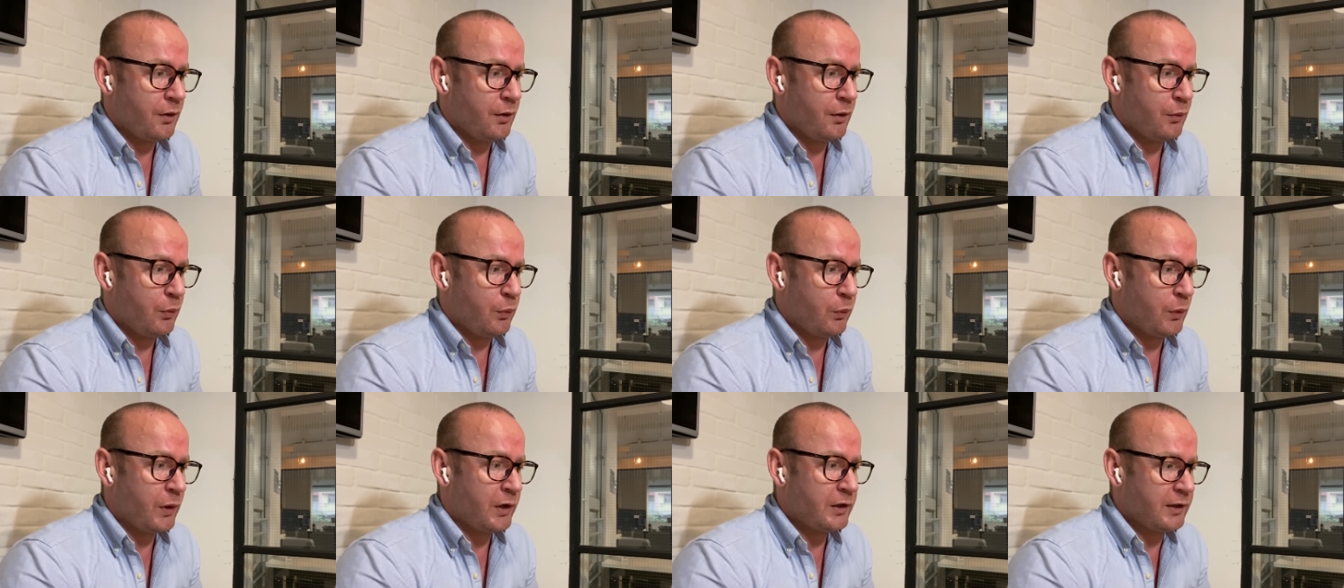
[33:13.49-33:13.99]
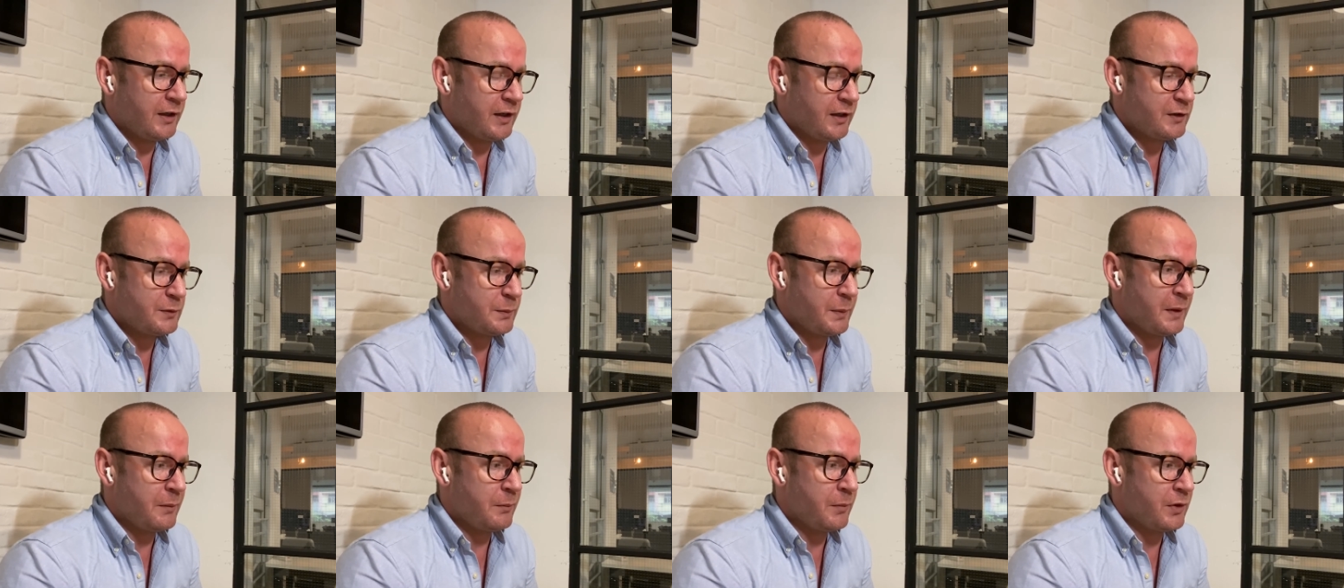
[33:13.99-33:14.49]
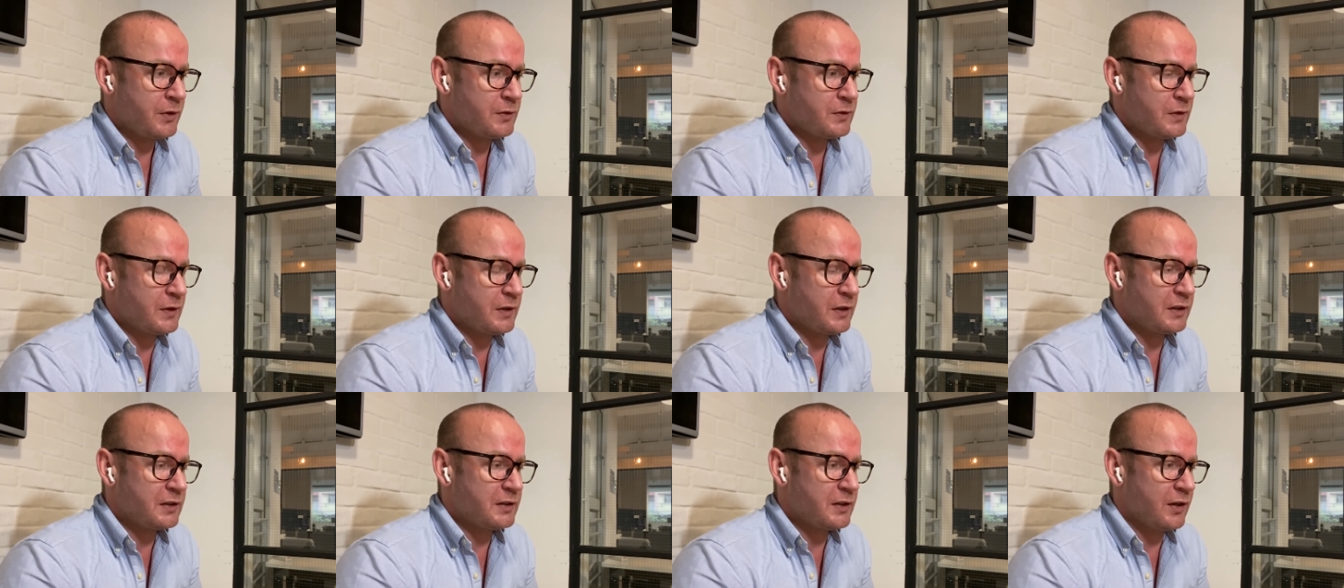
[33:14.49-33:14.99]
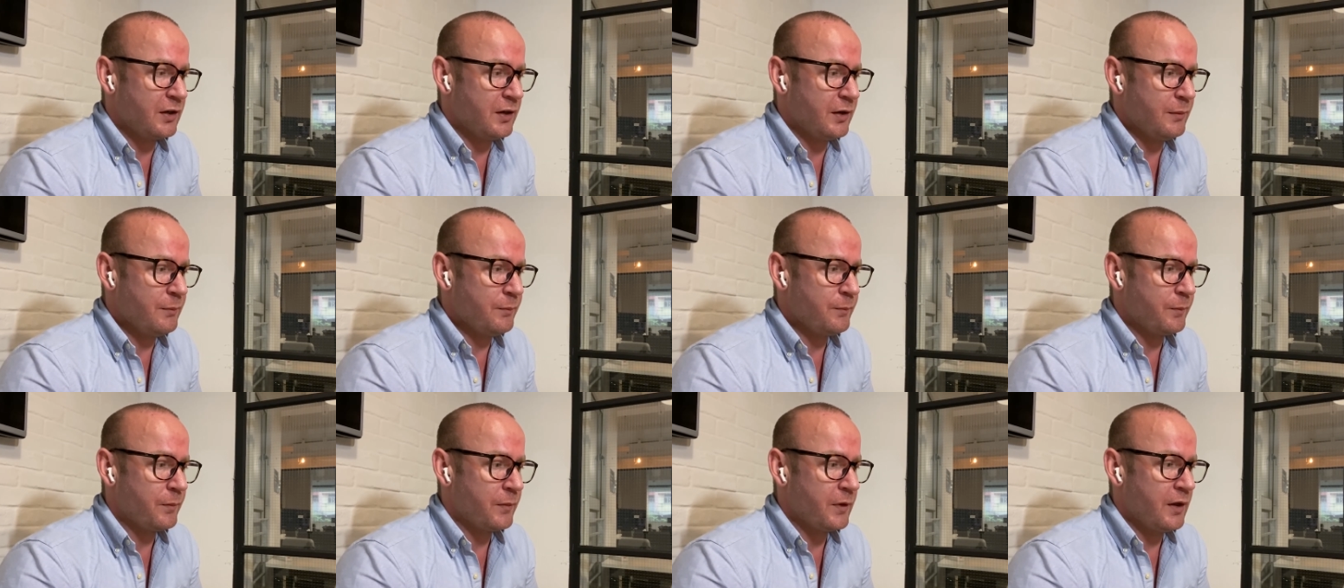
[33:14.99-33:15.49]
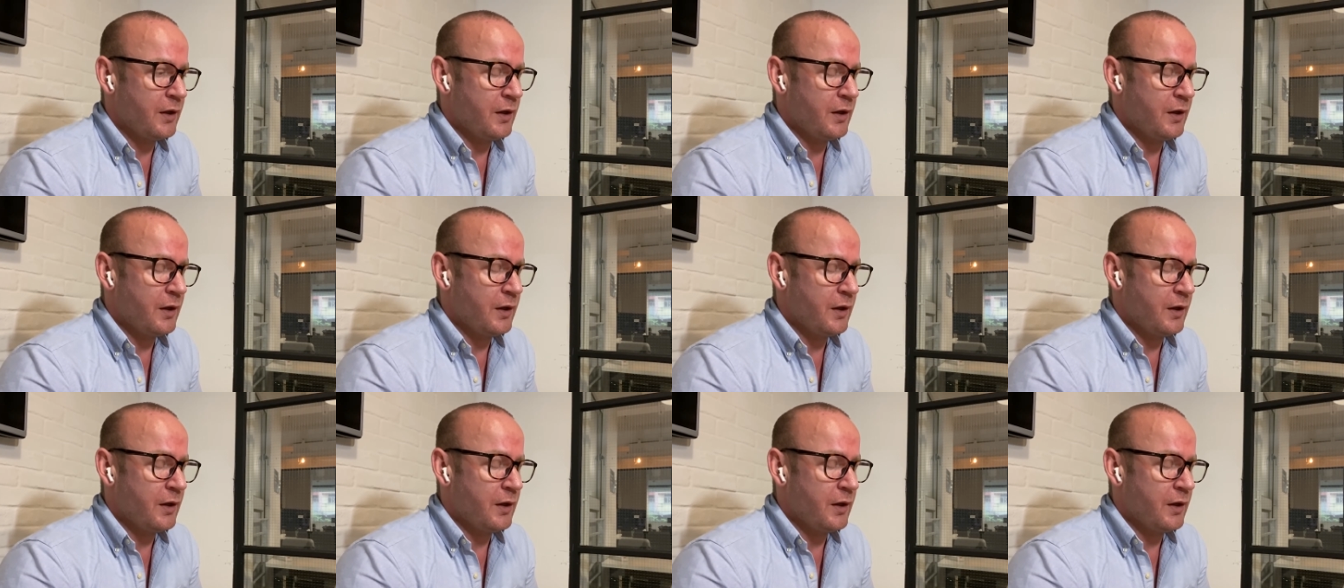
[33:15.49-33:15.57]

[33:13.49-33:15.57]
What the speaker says: Where do they spend most of their time?